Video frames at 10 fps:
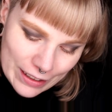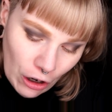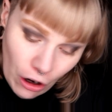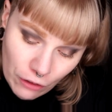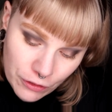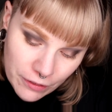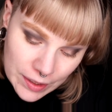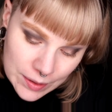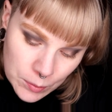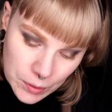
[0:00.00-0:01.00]
like half of
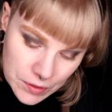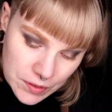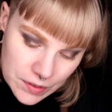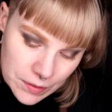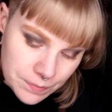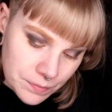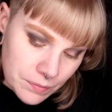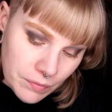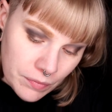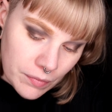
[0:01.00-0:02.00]
it was
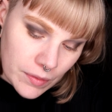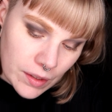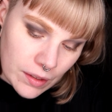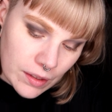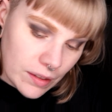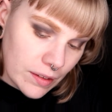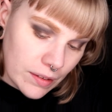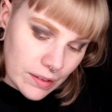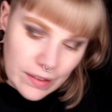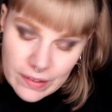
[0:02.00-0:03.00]

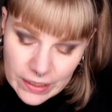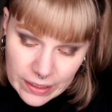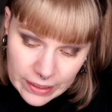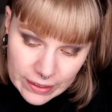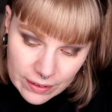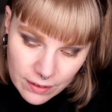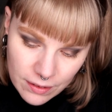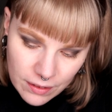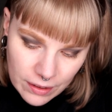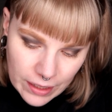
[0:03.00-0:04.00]

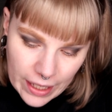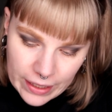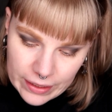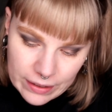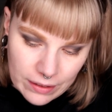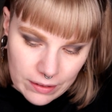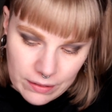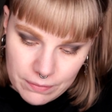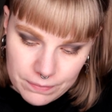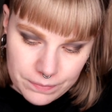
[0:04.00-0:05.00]
CDs, like
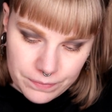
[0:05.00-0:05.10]
uh,